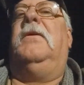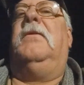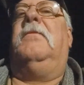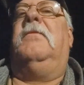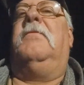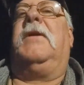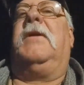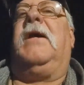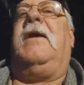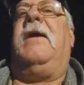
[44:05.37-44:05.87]

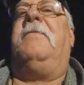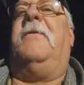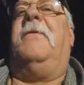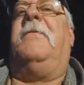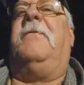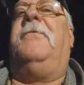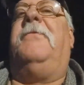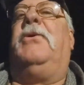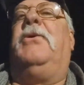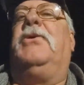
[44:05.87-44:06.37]
when I have a
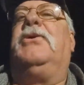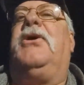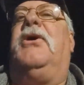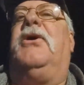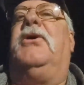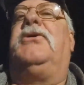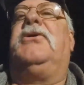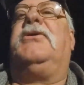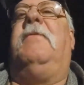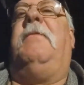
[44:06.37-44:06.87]
full
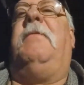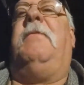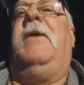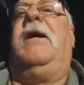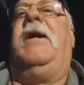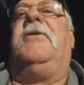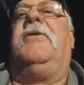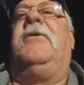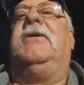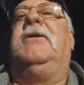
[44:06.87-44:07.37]
charge on my
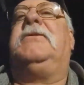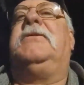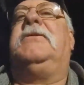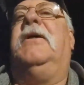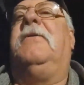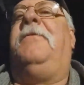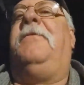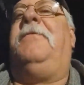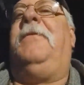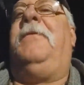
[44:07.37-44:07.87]
battery instead
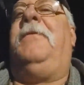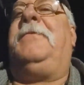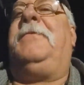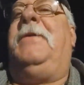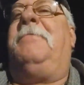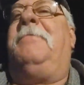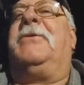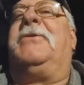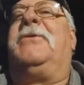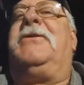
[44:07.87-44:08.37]
of
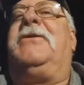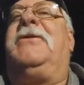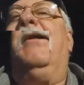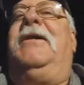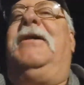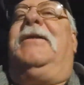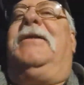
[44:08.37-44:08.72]
50%.